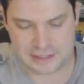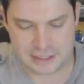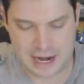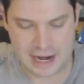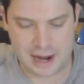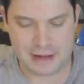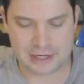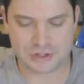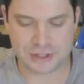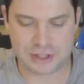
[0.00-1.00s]
Alright, today
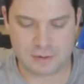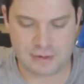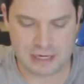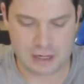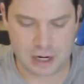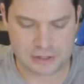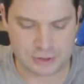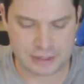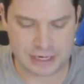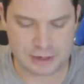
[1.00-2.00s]
I'm actually going to be
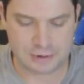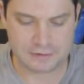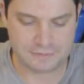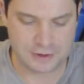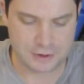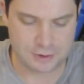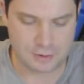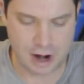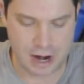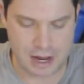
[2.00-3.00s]
doing a
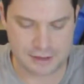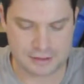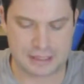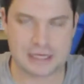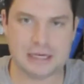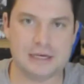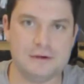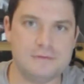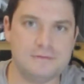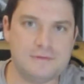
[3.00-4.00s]
review on
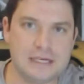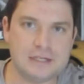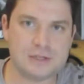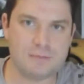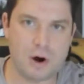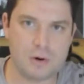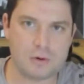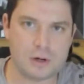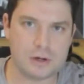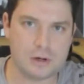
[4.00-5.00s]
the
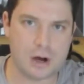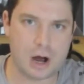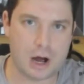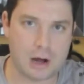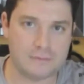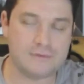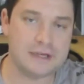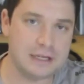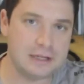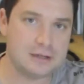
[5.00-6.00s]
VSmoke,
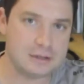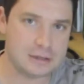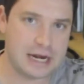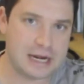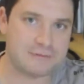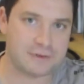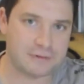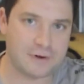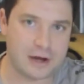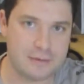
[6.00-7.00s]
V standing
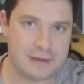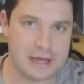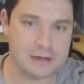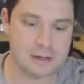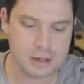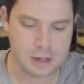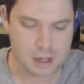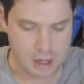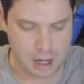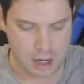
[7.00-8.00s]
for Vitiman.
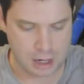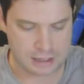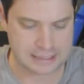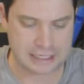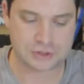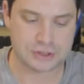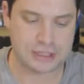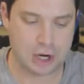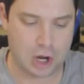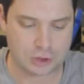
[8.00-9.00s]
It's
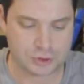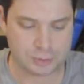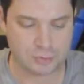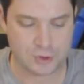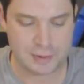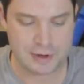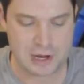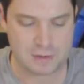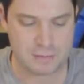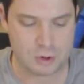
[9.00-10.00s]
actually the Ultra
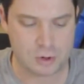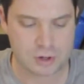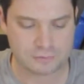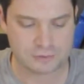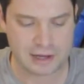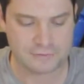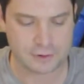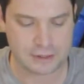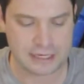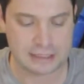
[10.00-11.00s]
Premium Hookah
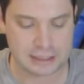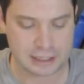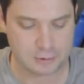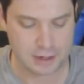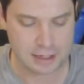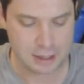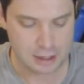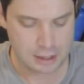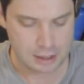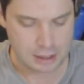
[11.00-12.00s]
Flavor E-Liquid.
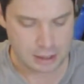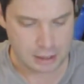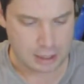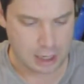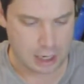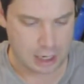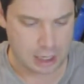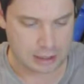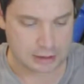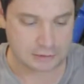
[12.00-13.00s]

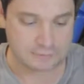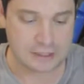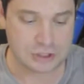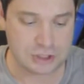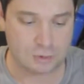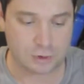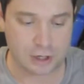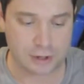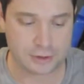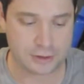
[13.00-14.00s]
It's a
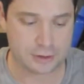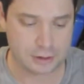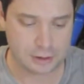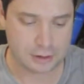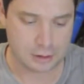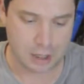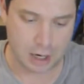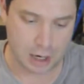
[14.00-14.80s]
VG100.